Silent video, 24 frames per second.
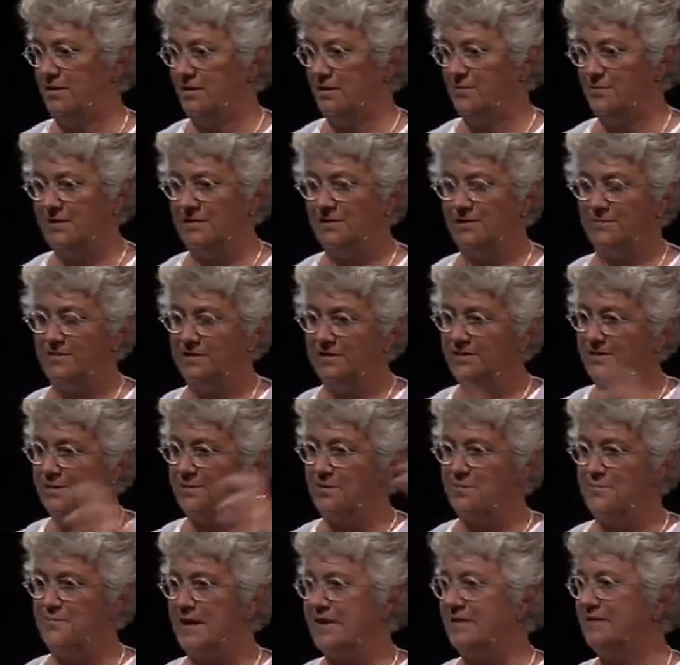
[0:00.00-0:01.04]
There must have been some
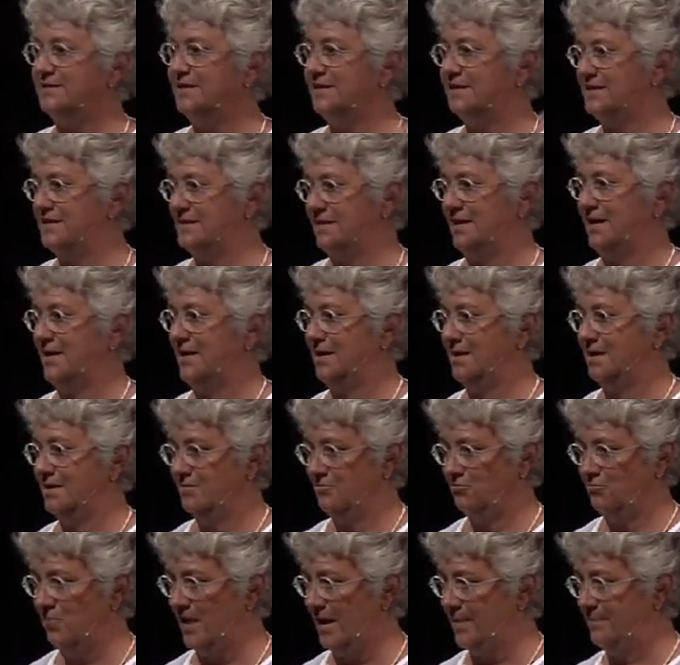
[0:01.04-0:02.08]
amazing thing
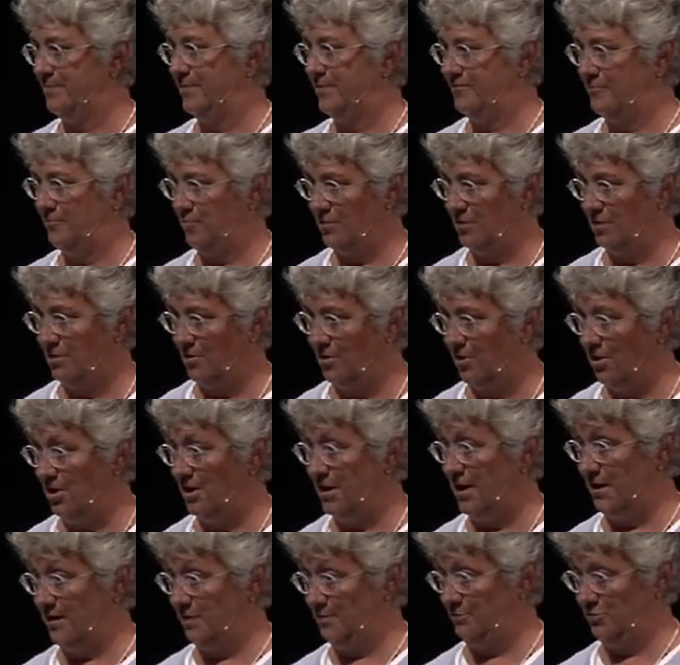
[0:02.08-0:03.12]
right before all
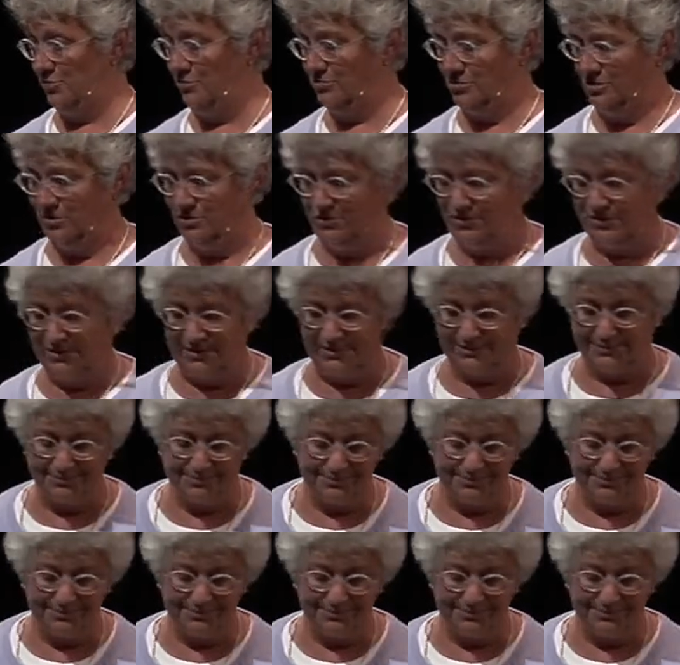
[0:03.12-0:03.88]
hell broke loose.